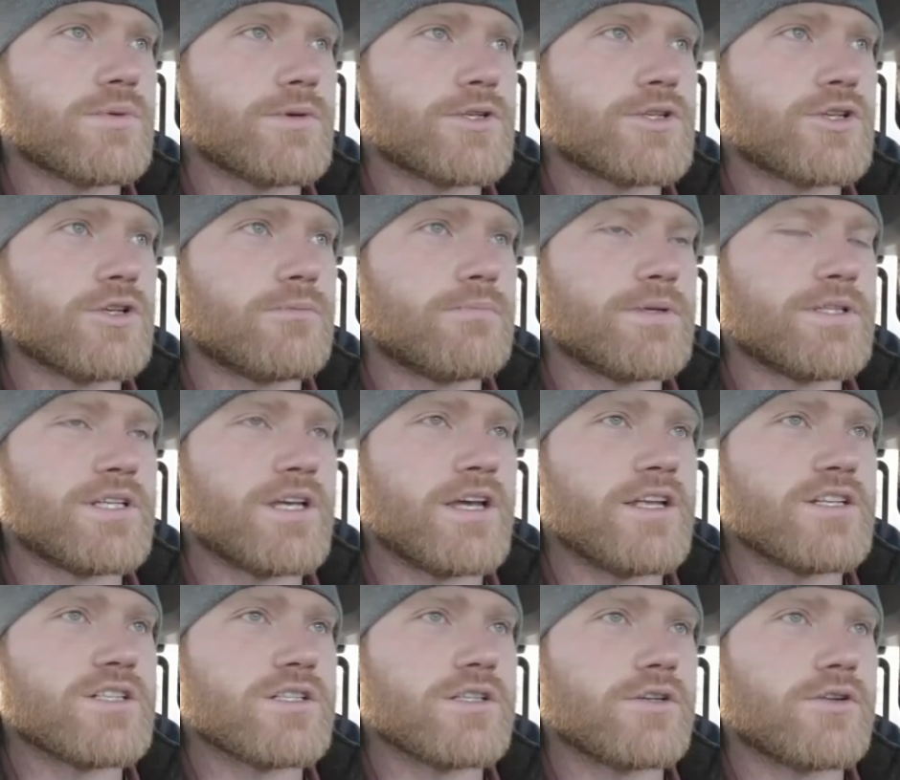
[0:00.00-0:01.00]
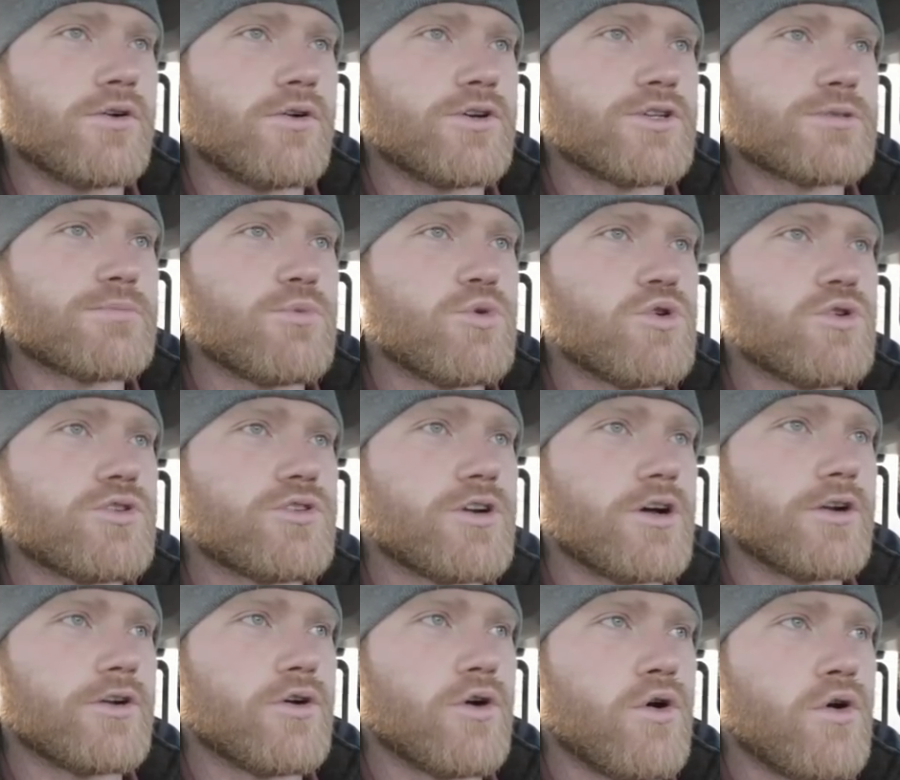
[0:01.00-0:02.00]
which could potentially cause more
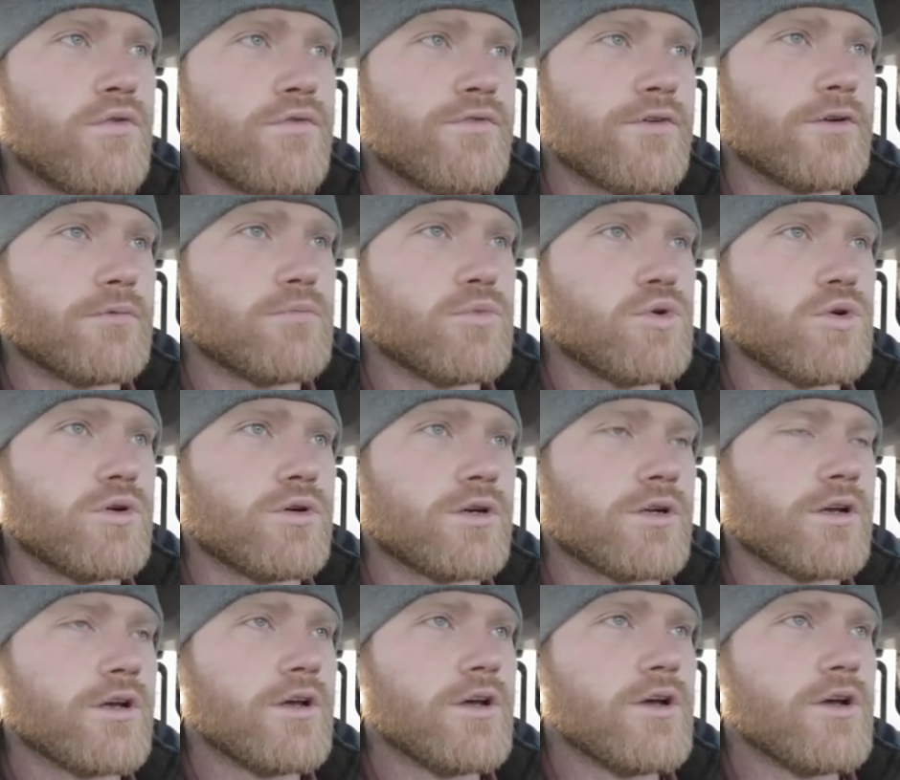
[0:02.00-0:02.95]
runoff and more